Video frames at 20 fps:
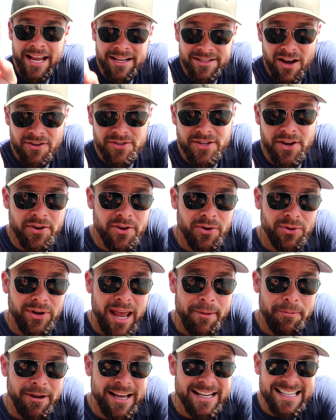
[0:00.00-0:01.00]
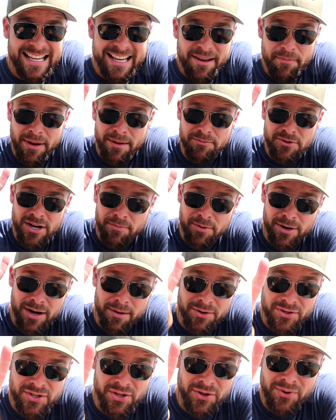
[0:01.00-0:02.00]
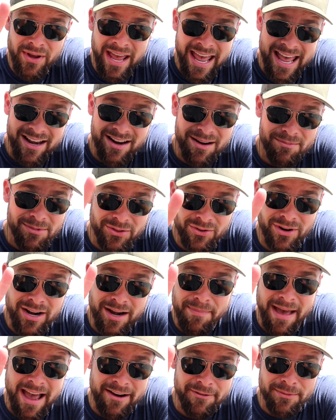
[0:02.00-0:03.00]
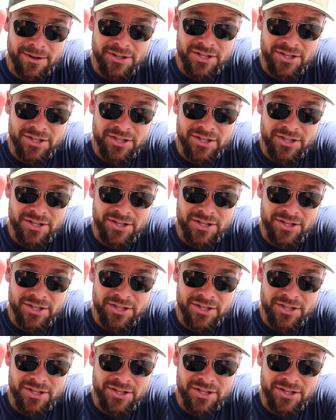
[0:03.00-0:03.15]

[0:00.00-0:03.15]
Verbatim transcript: is also a cool day because I get Pimp Chopper number two and number three back from the